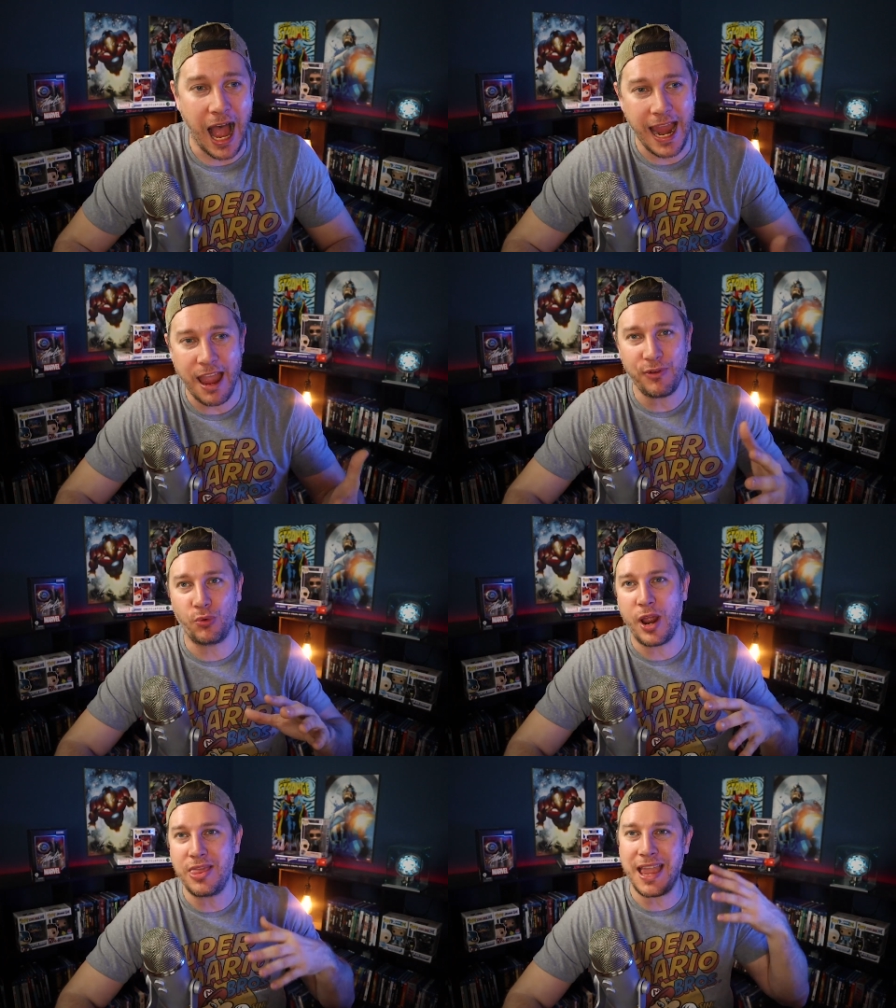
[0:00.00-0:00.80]
I
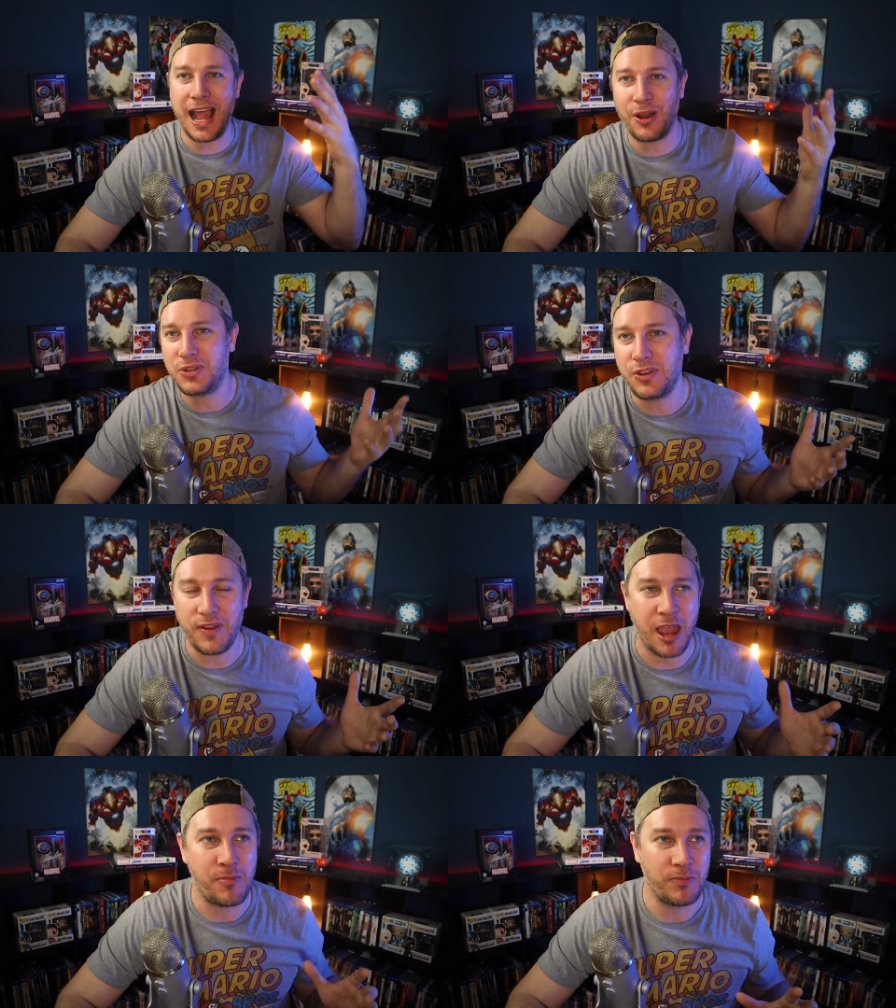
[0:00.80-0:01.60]
haven't read the House
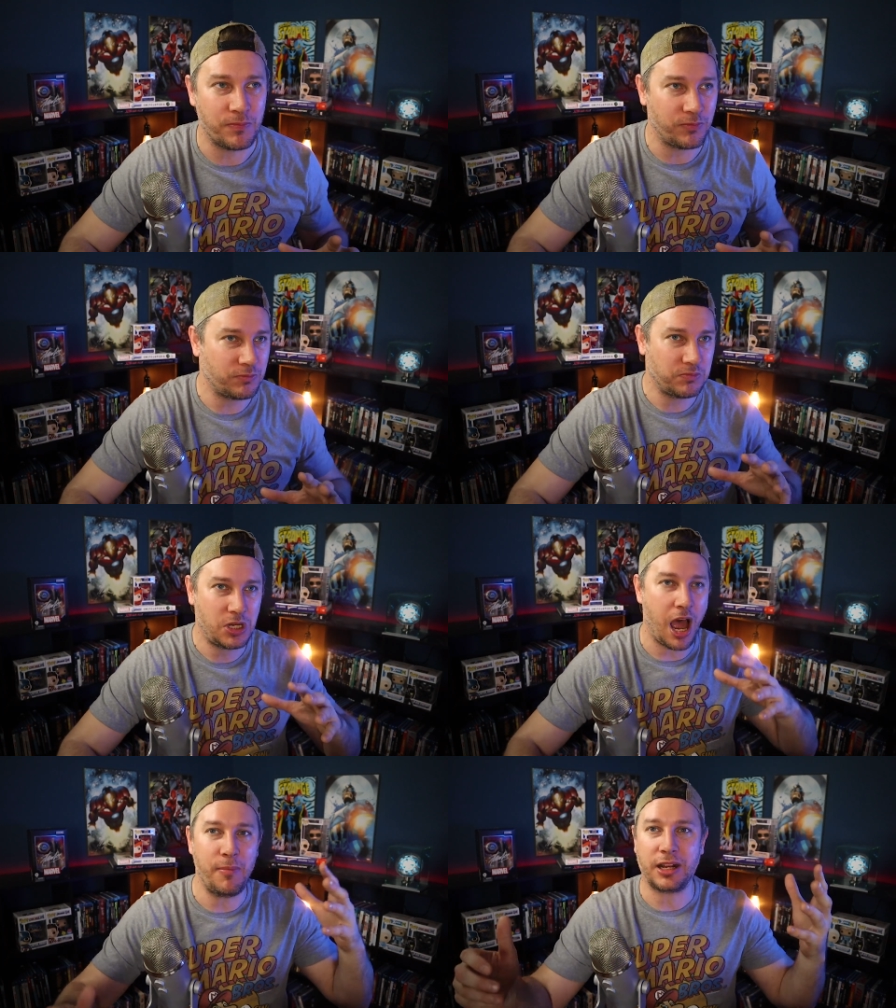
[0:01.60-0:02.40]
of M
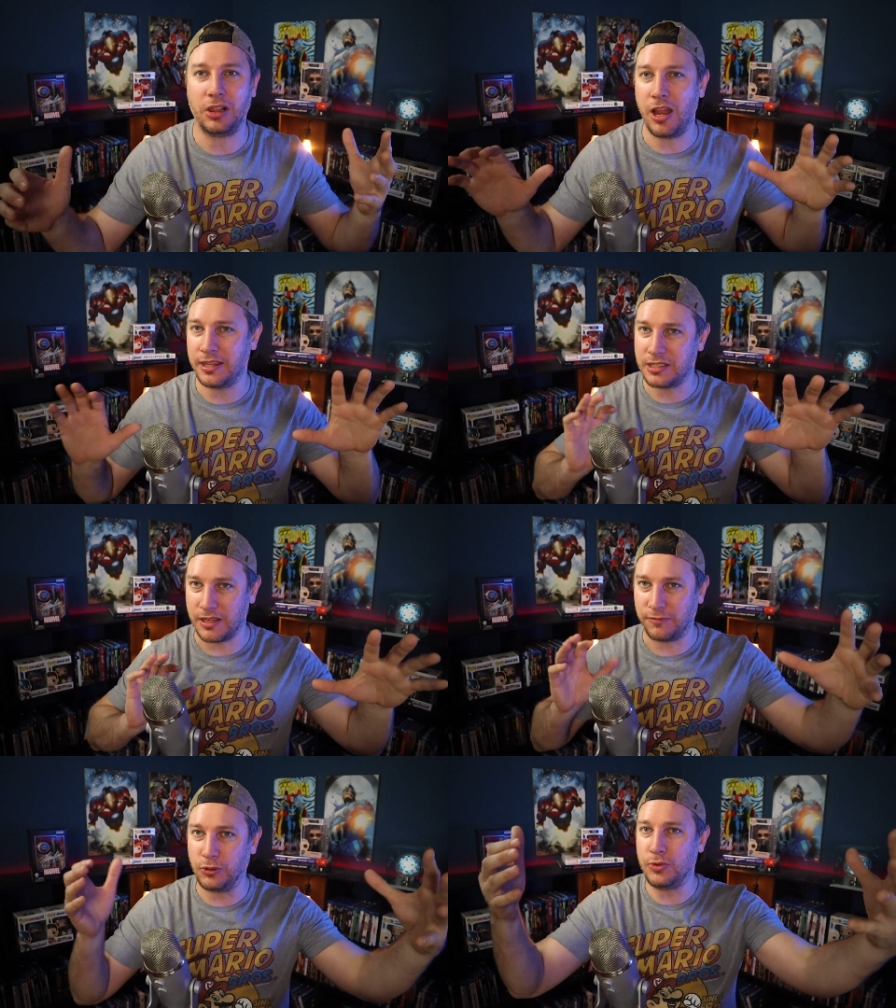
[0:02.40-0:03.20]
comic line
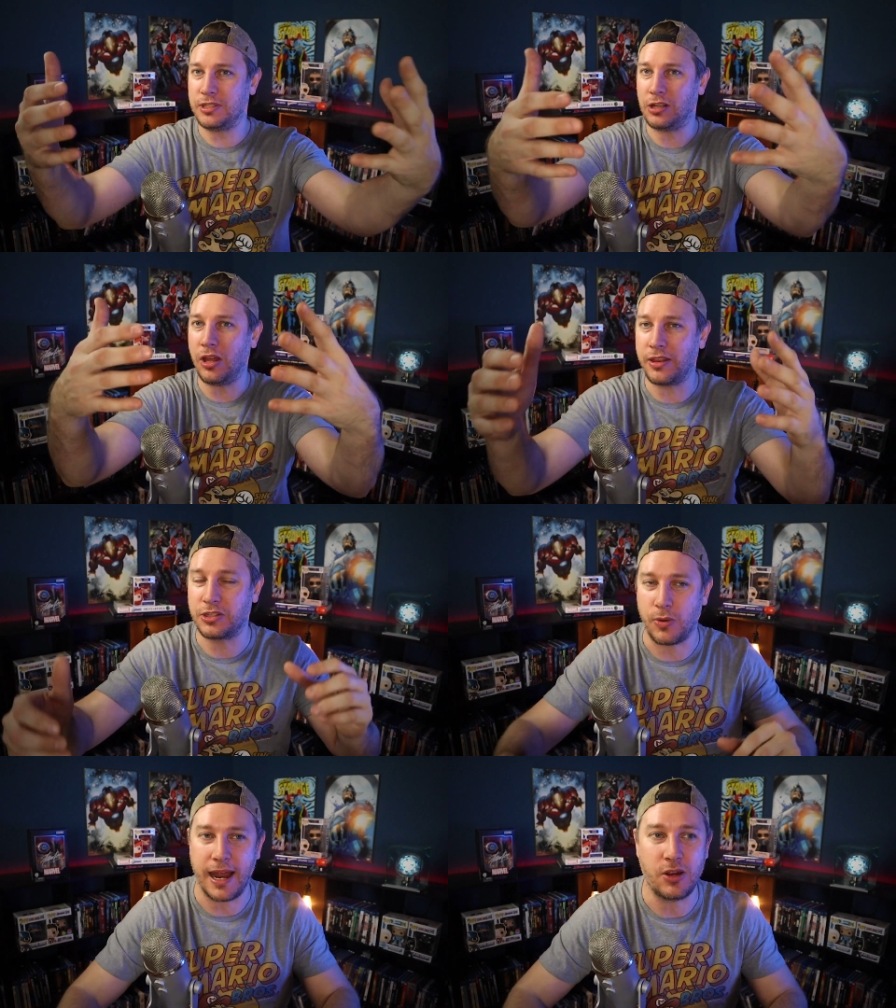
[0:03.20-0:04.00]
that's influencing a lot of
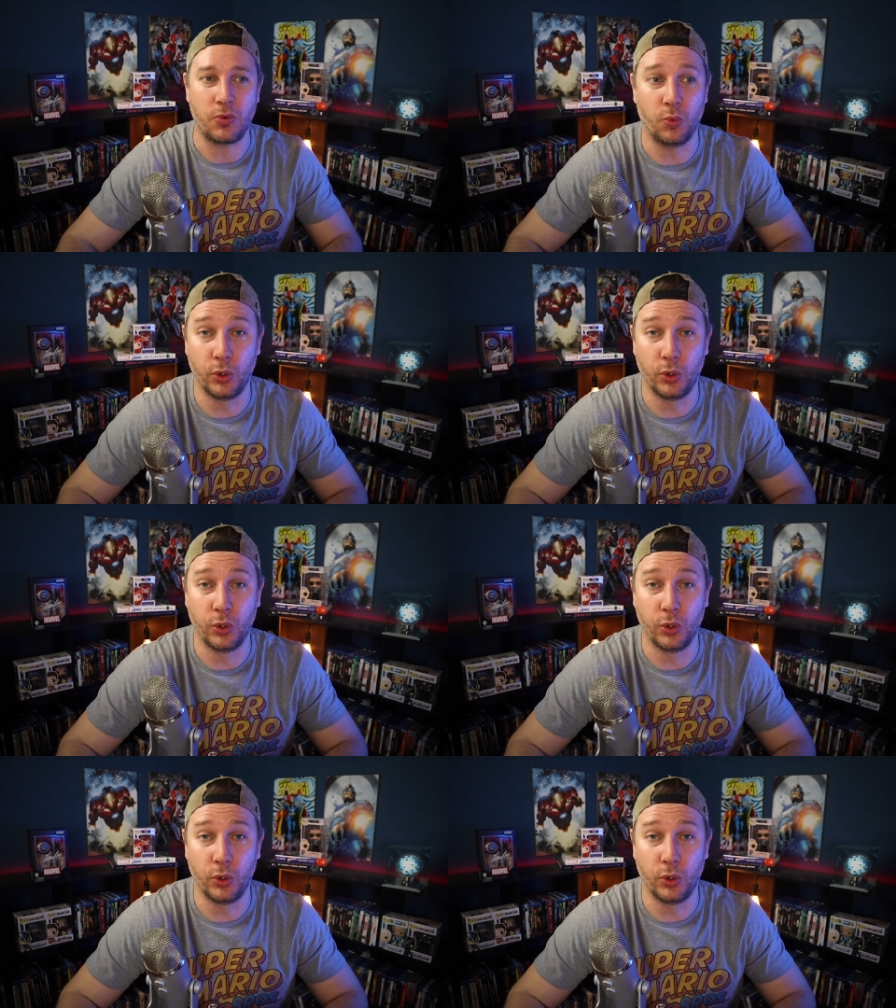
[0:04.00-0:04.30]
this, so I don't